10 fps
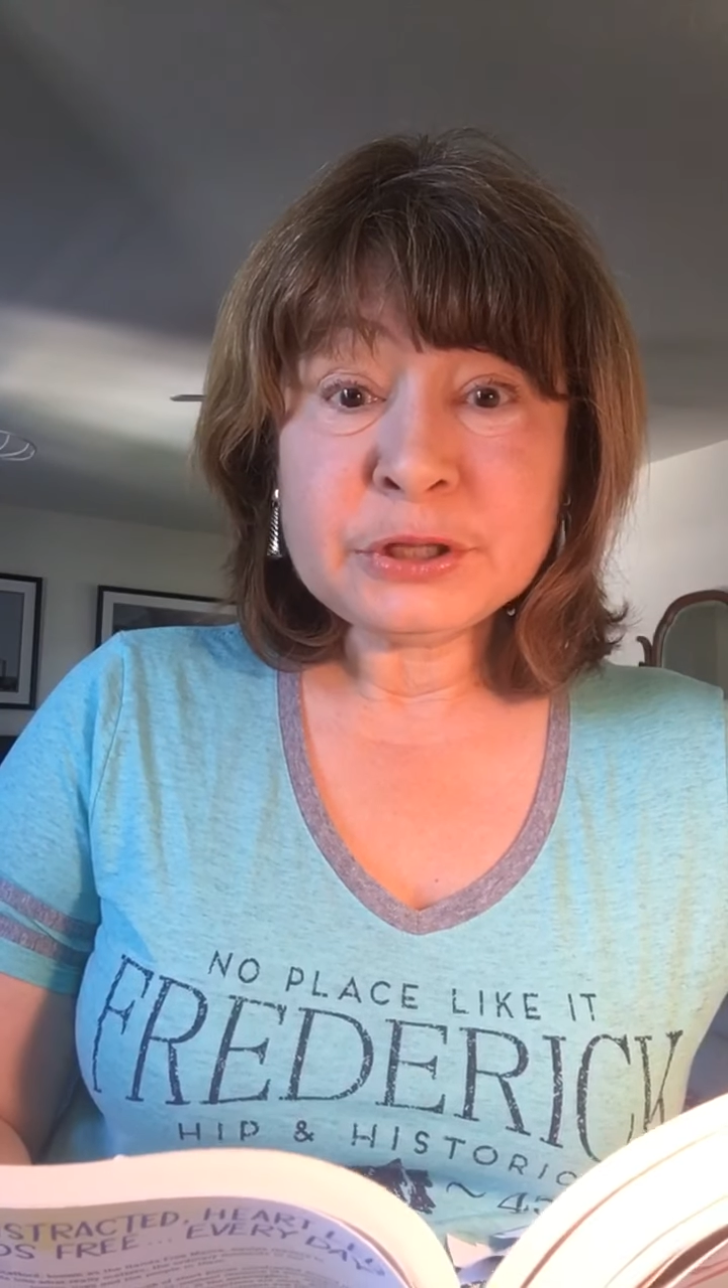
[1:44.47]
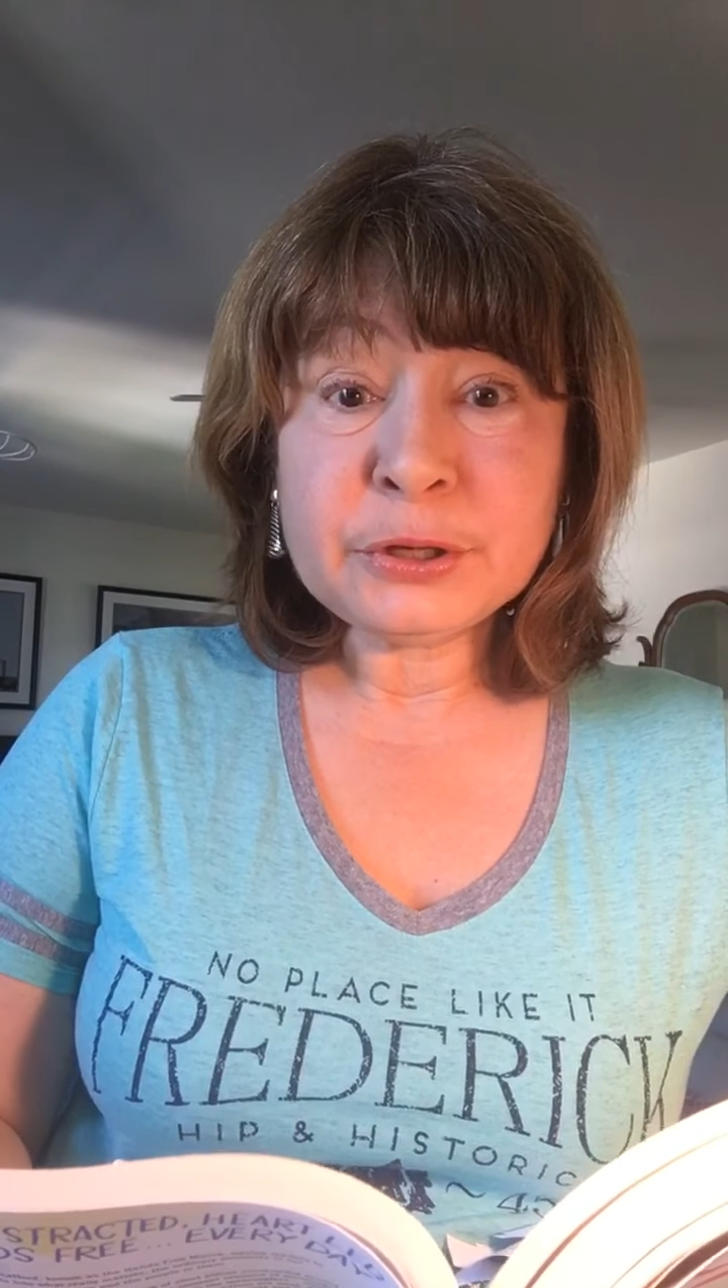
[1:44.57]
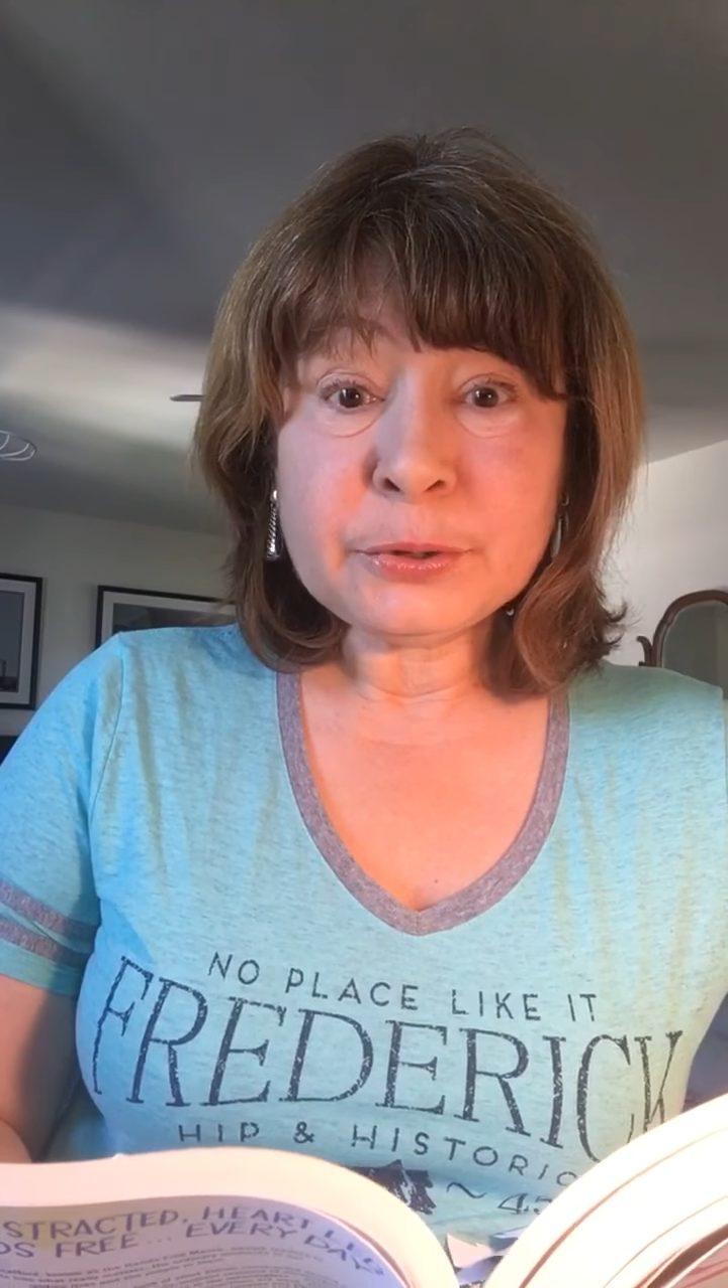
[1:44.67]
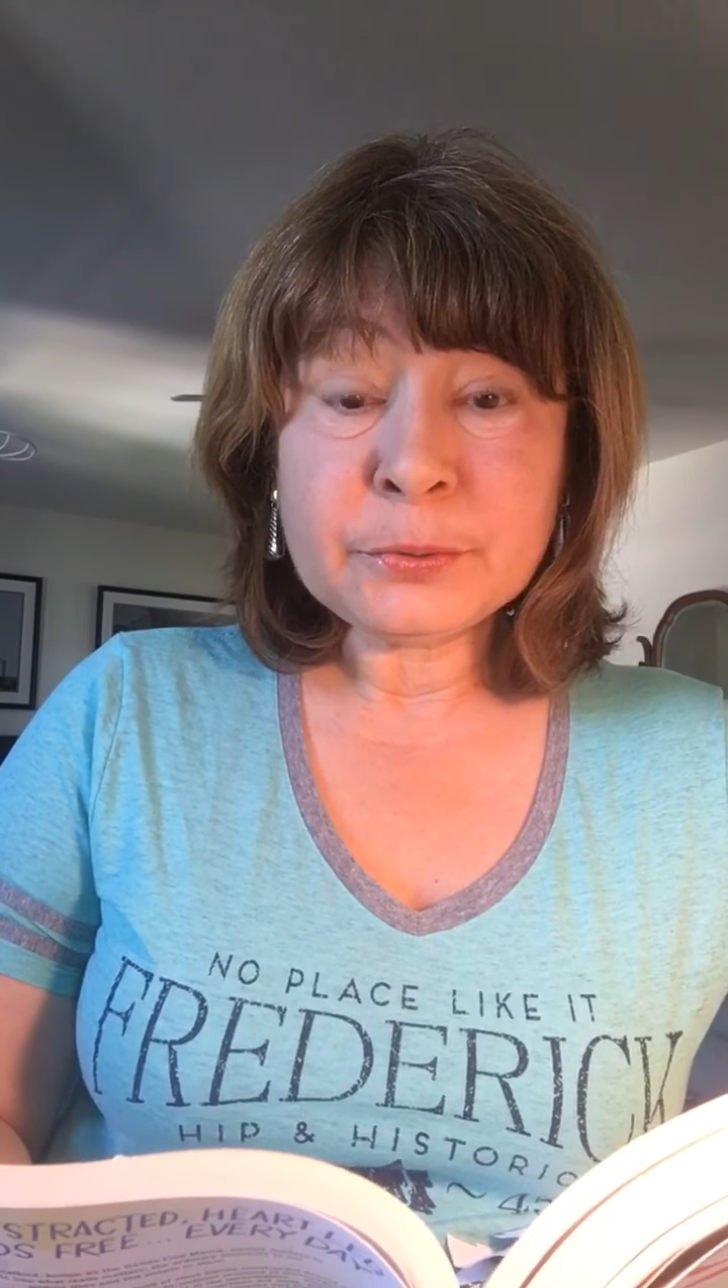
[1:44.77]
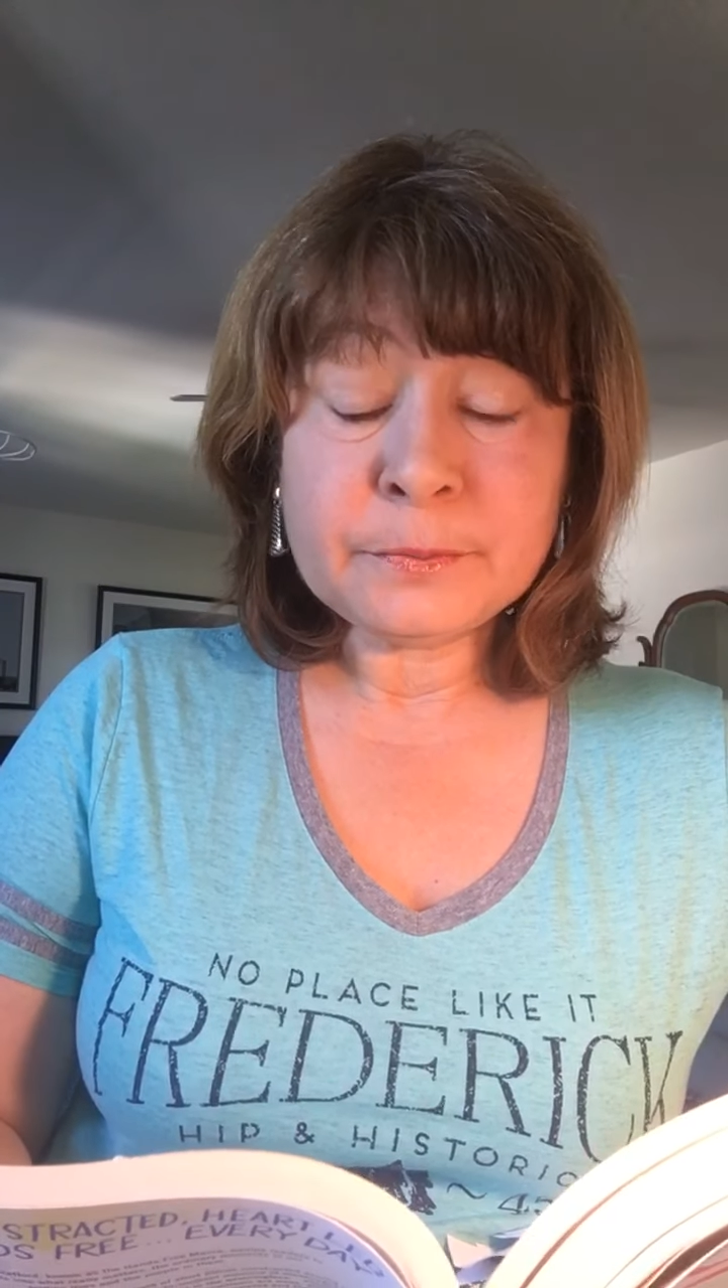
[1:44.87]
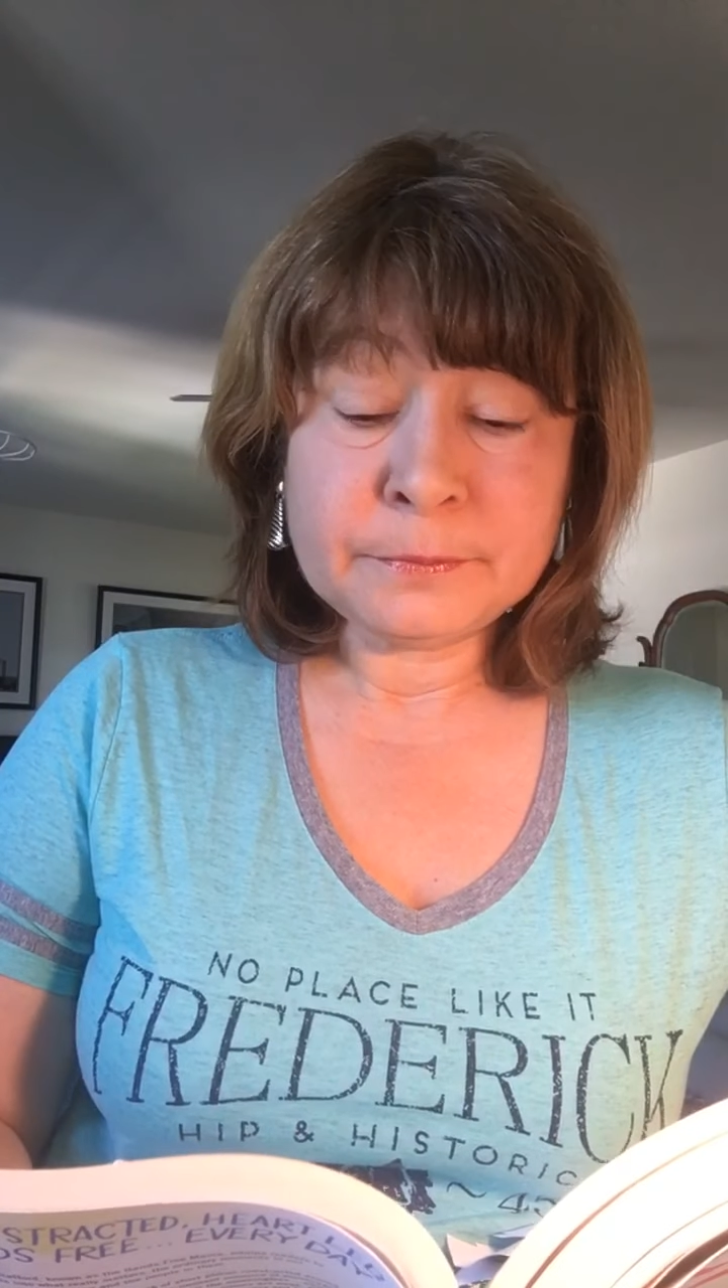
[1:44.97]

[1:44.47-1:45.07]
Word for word: you.